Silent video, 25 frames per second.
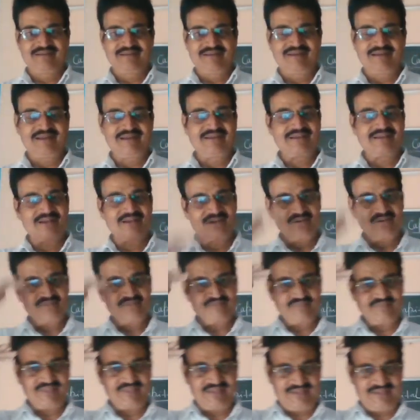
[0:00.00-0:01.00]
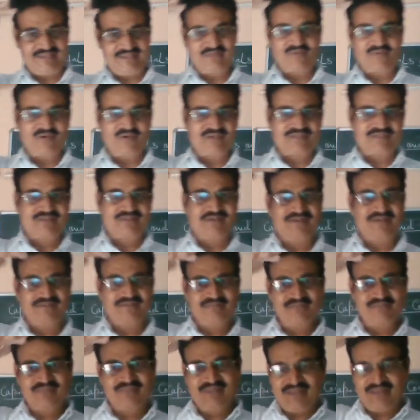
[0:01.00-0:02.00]
and now he was the
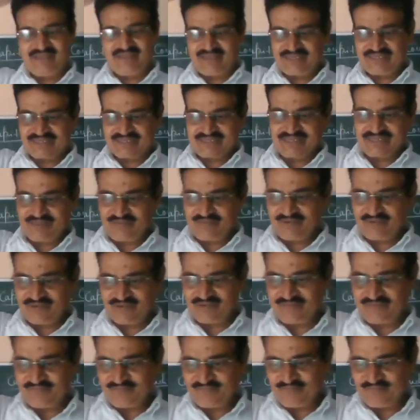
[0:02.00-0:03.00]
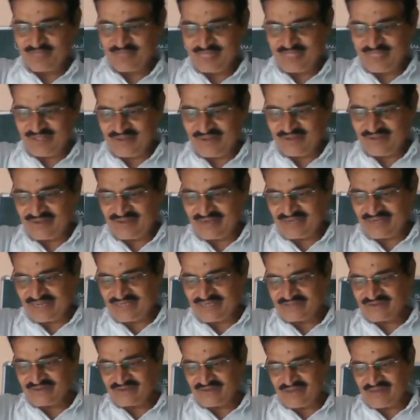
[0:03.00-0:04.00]
stable,
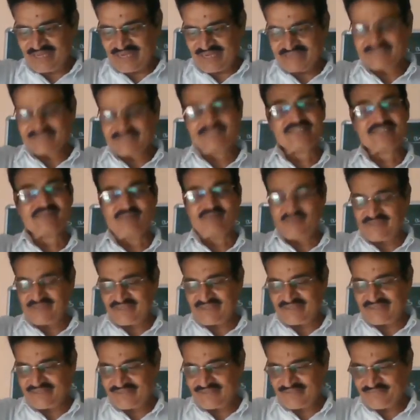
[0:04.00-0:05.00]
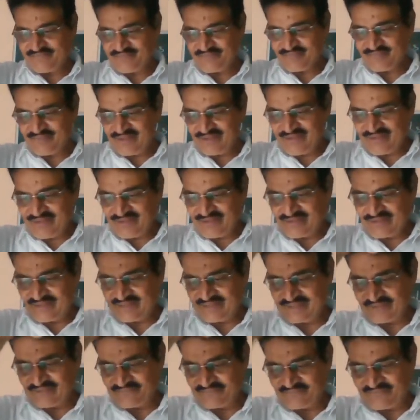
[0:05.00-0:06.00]
like the axis mundi
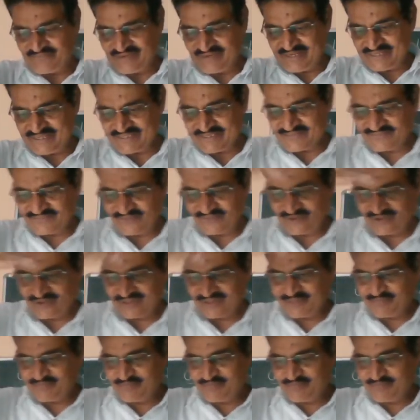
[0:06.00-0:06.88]
is a phrase for a